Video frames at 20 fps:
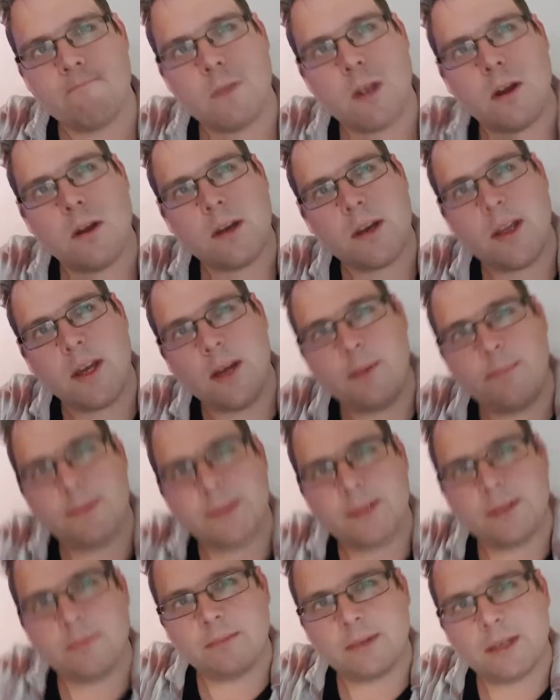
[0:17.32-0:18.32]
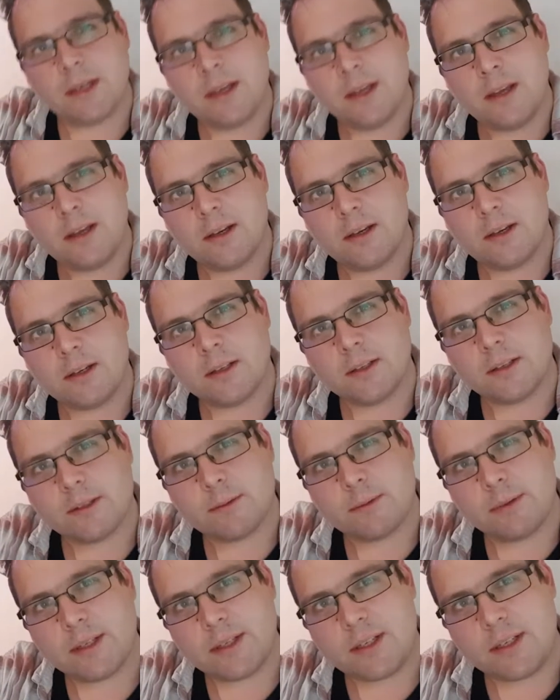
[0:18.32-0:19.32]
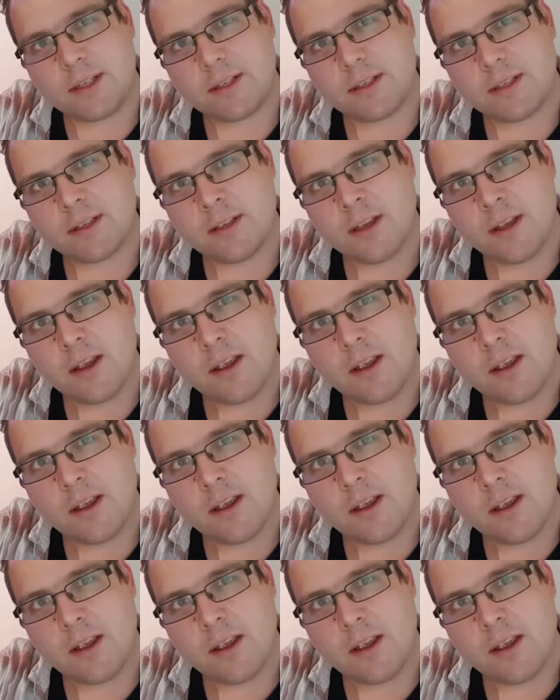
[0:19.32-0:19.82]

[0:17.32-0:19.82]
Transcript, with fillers: Got cup some, uh, oh sweet Jesus,